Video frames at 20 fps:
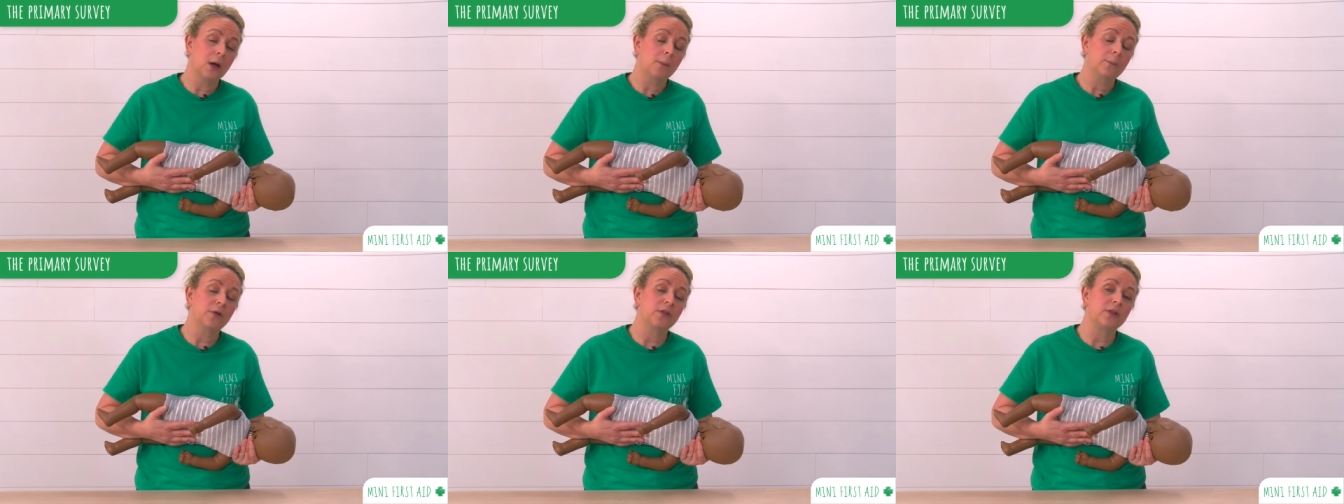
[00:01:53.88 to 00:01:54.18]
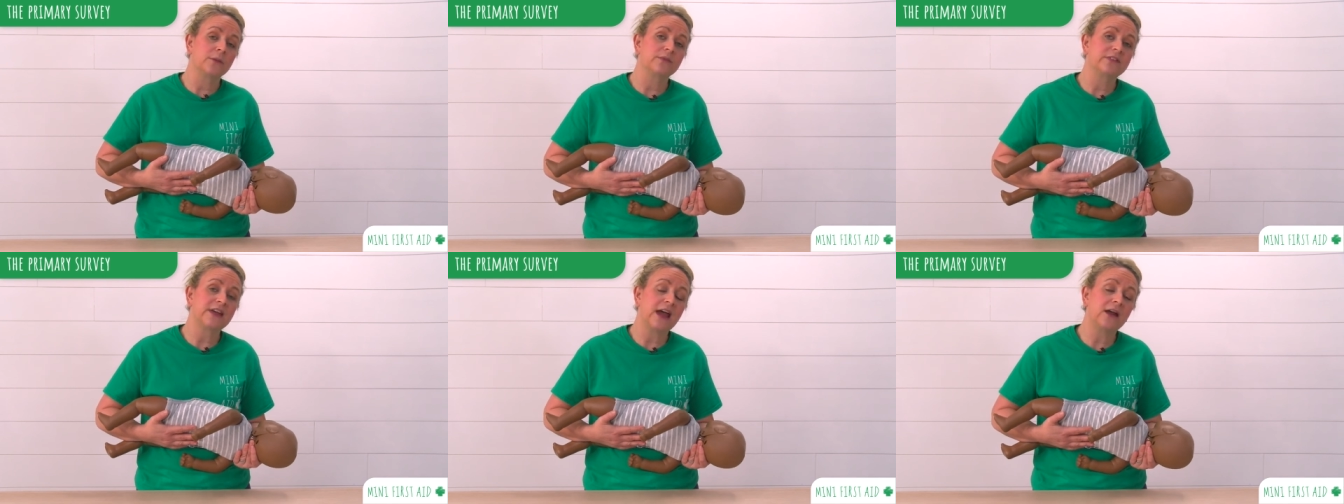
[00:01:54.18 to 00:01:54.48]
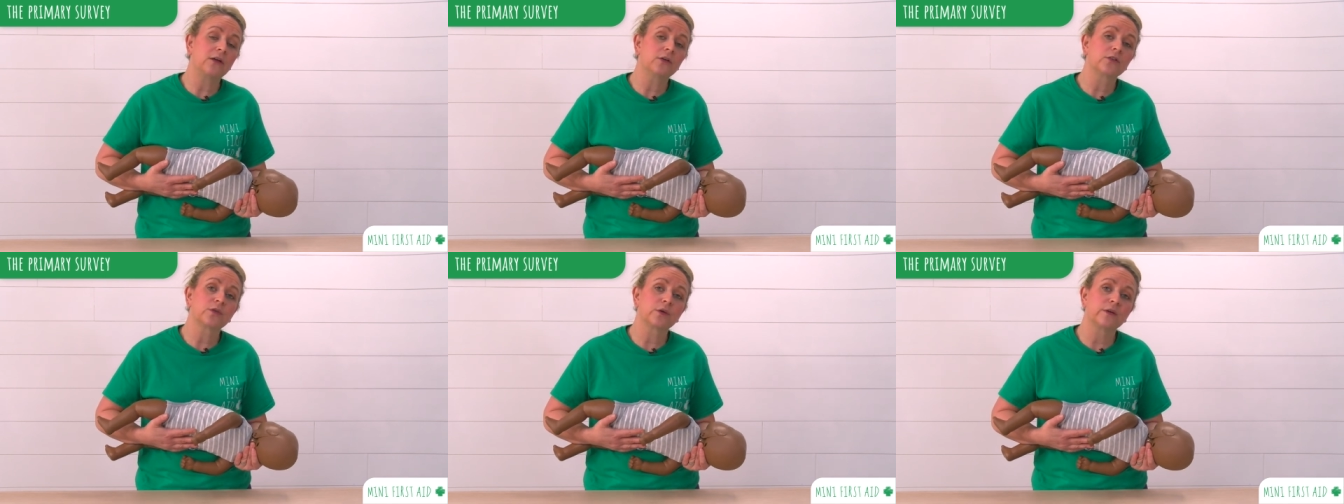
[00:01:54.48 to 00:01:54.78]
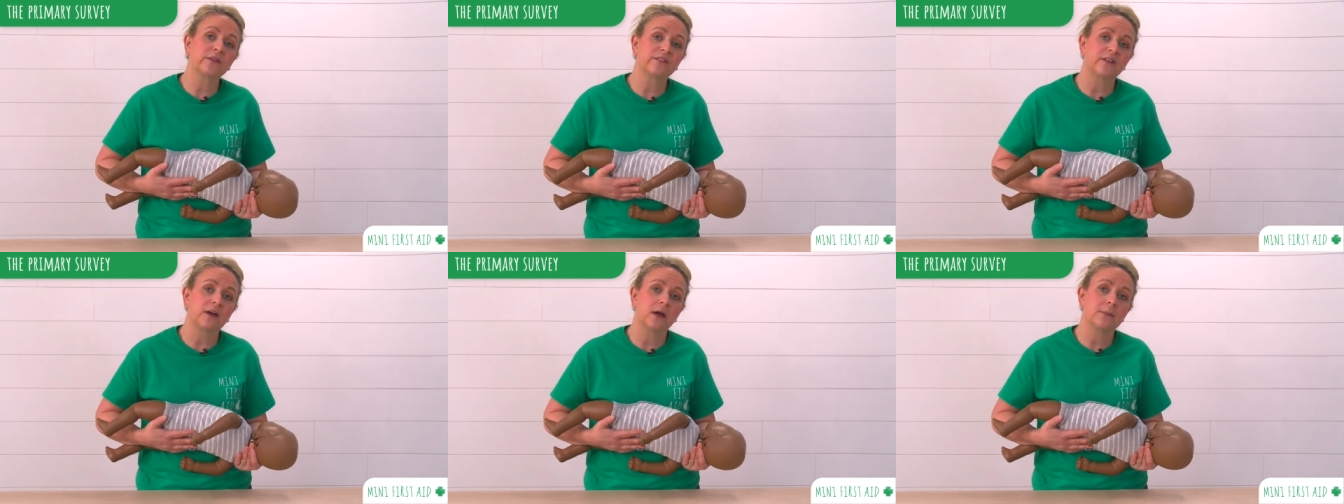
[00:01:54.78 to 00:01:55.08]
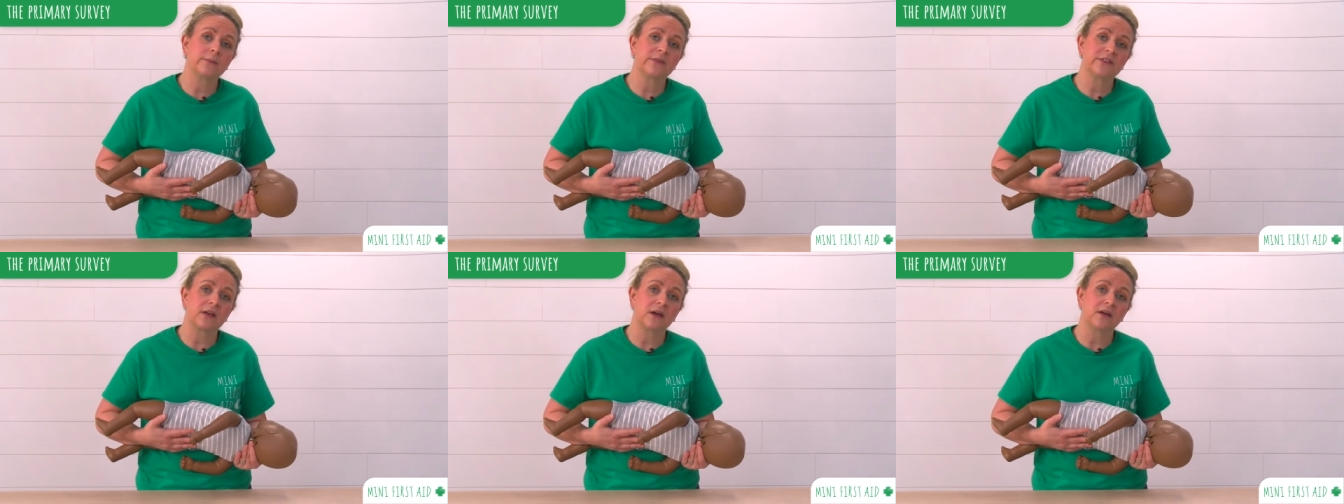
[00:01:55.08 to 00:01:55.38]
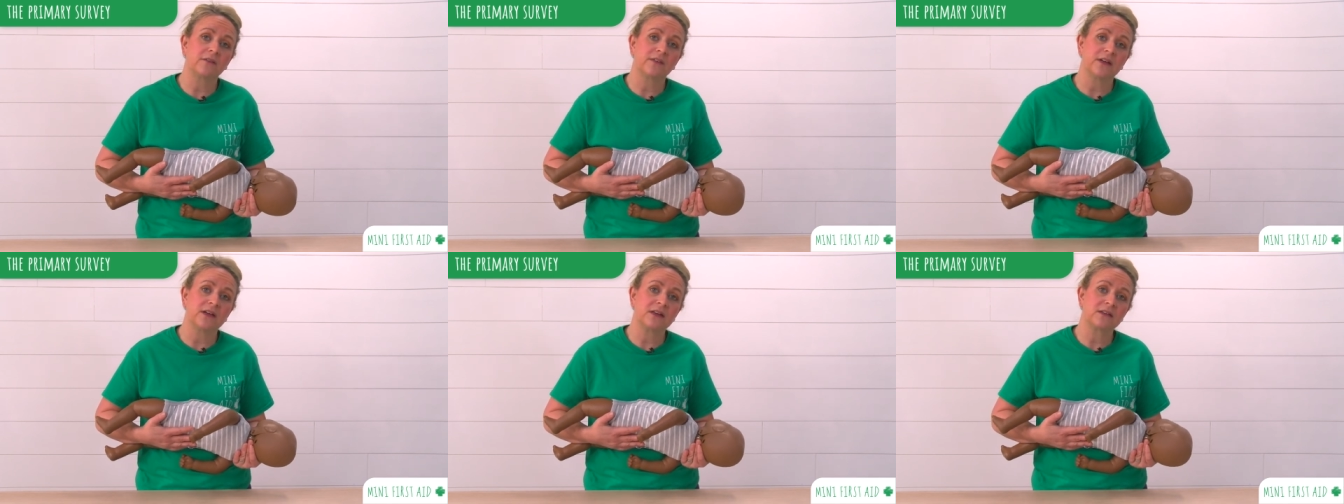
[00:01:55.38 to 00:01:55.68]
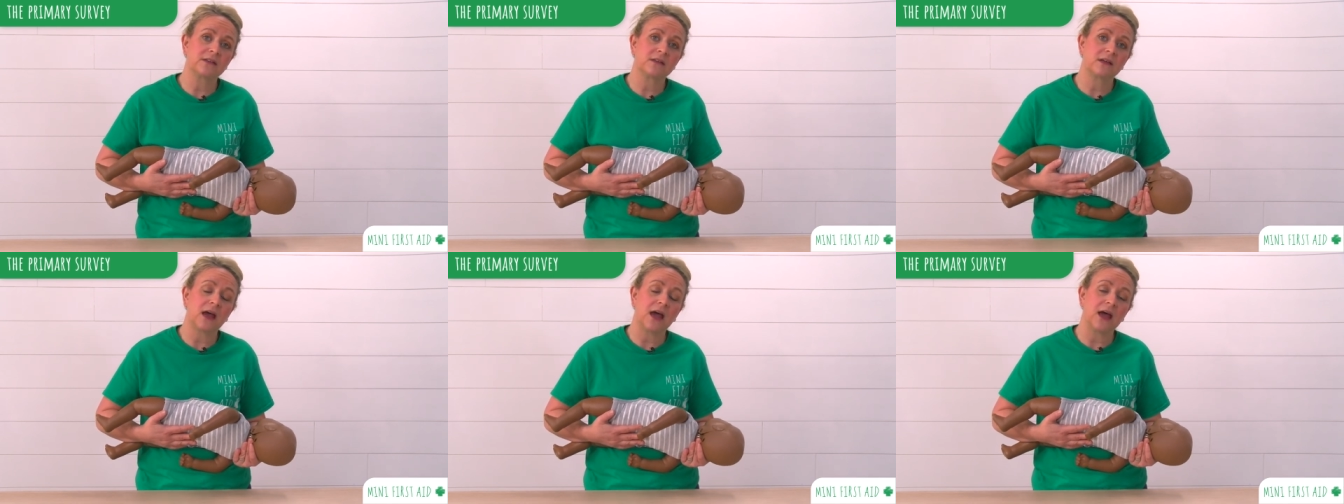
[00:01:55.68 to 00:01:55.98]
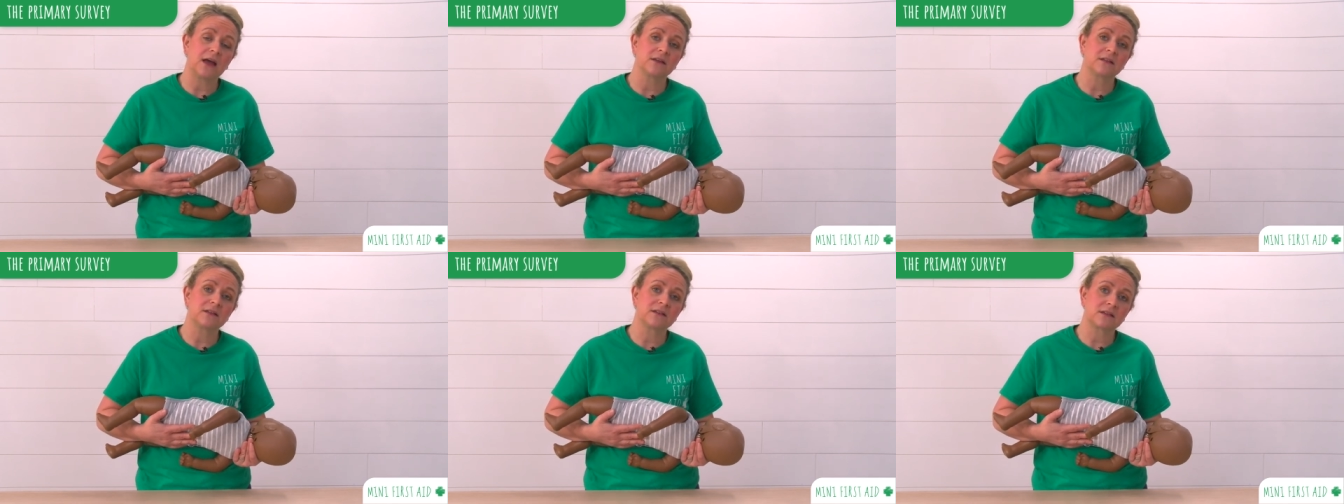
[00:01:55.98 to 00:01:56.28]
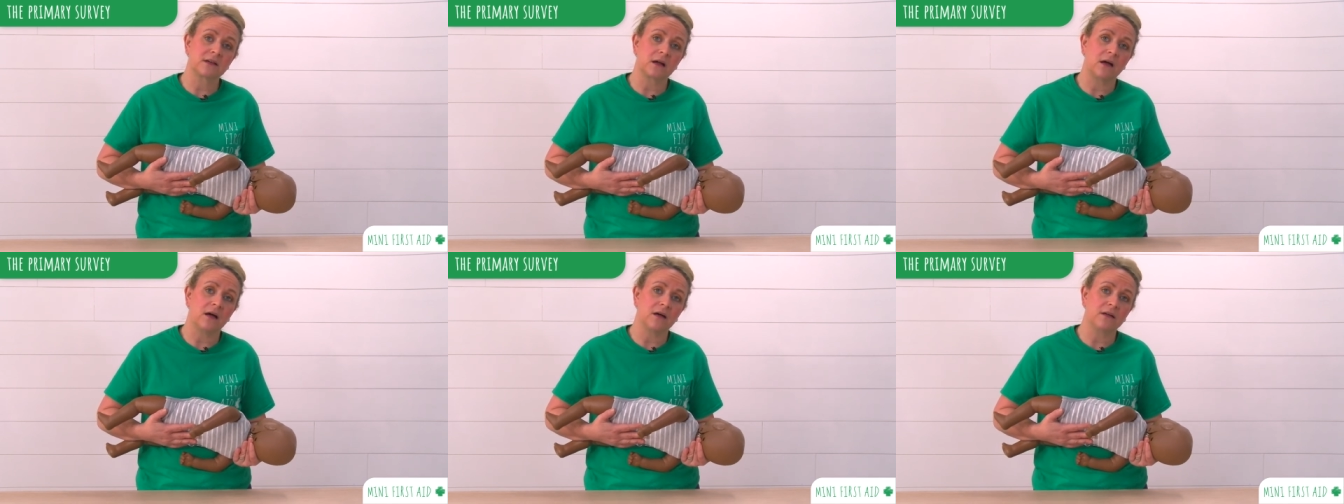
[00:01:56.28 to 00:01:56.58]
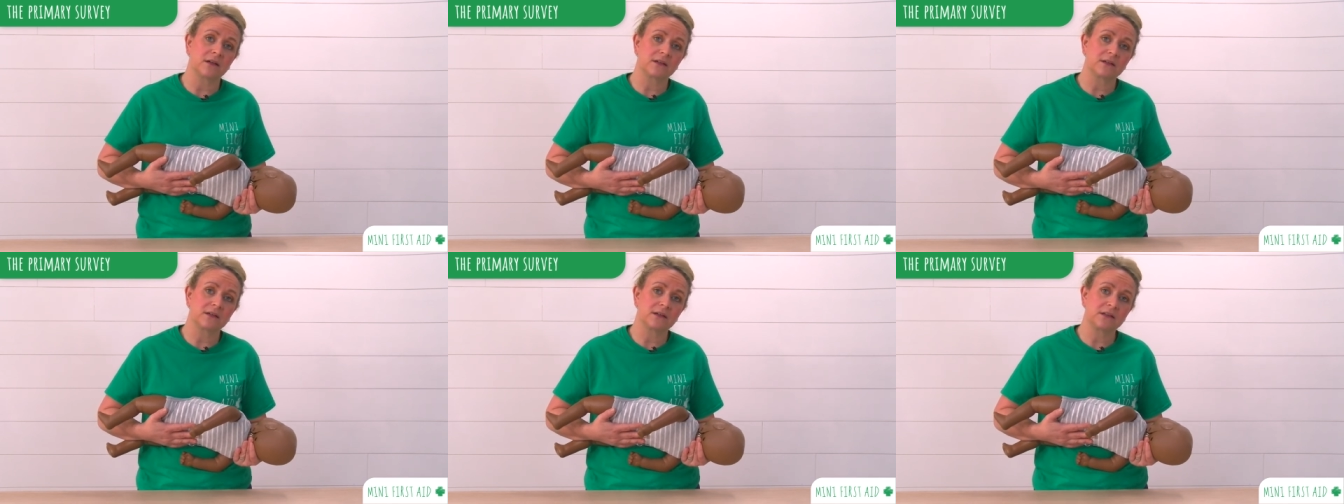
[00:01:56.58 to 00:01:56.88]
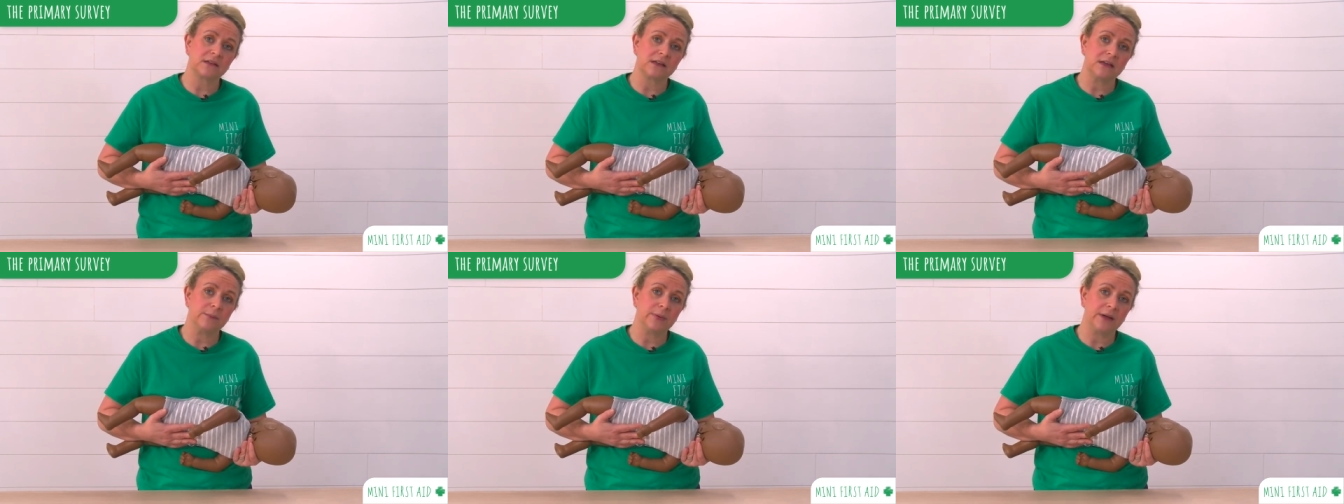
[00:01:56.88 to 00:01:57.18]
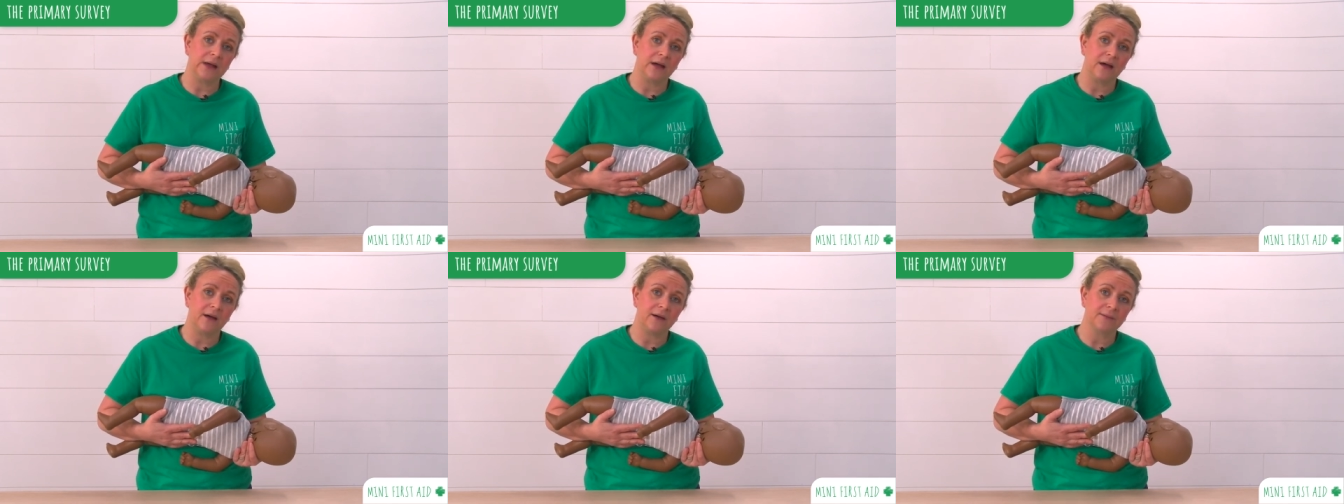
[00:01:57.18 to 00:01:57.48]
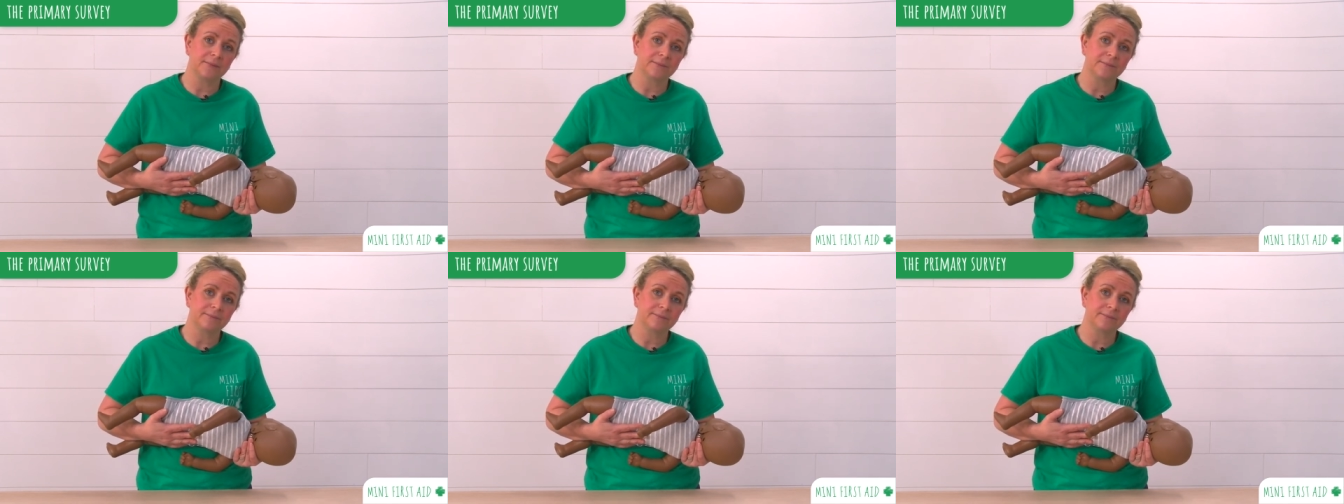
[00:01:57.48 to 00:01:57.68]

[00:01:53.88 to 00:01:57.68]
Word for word: put them down onto a firm surface and start CPR.